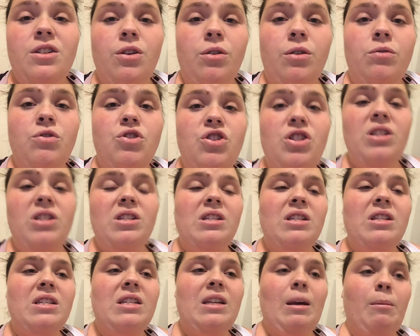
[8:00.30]
tone. She's
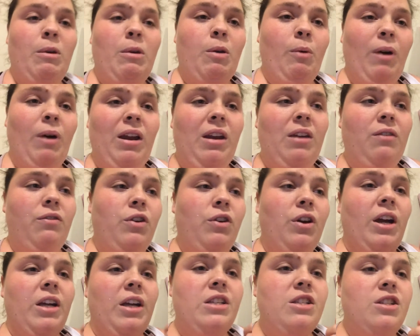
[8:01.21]
the semi-white, if
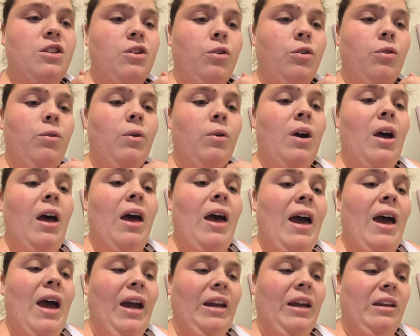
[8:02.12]
you guys know
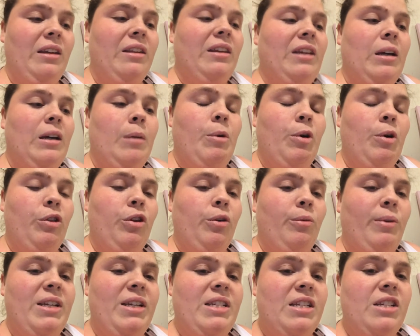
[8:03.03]
anything about
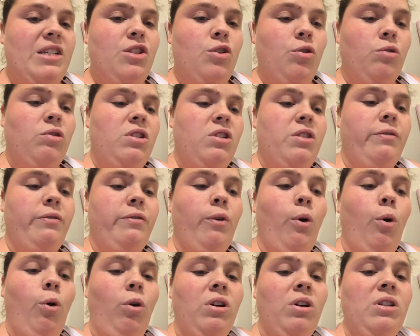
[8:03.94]
the resin tones of
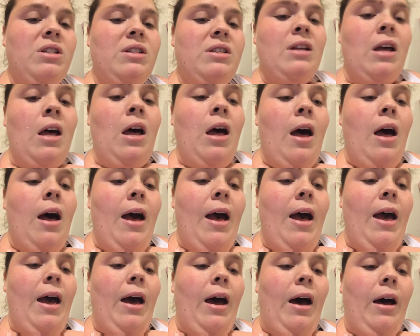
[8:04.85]
Volks.
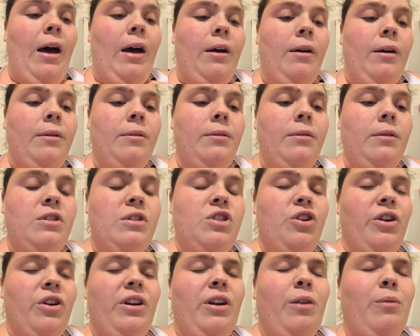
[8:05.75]

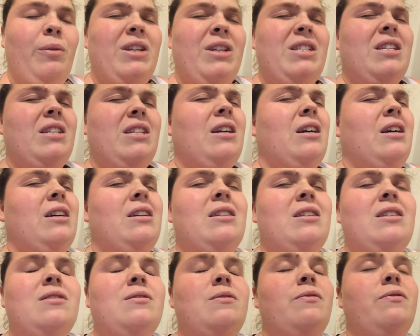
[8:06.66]
Sorry, not resin,
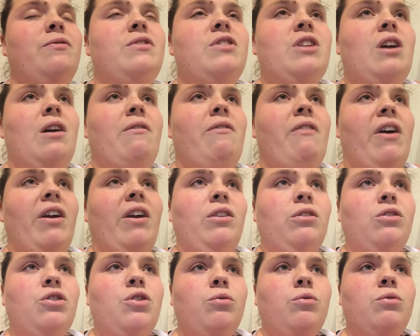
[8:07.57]
soft
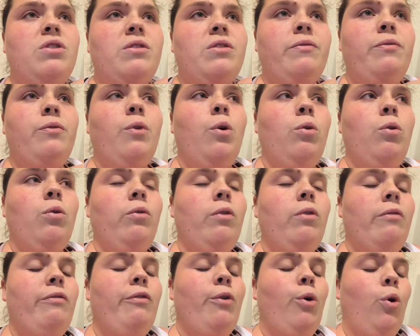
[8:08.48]
vinyl tones of
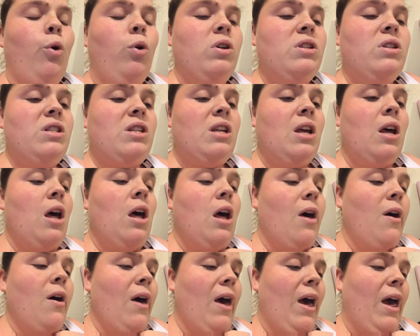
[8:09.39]
Volks.
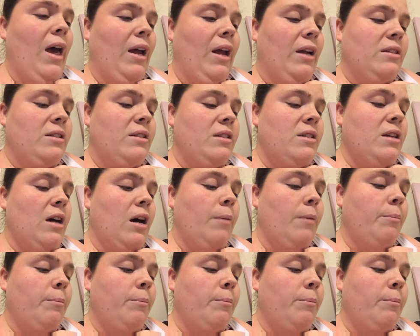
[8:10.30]
And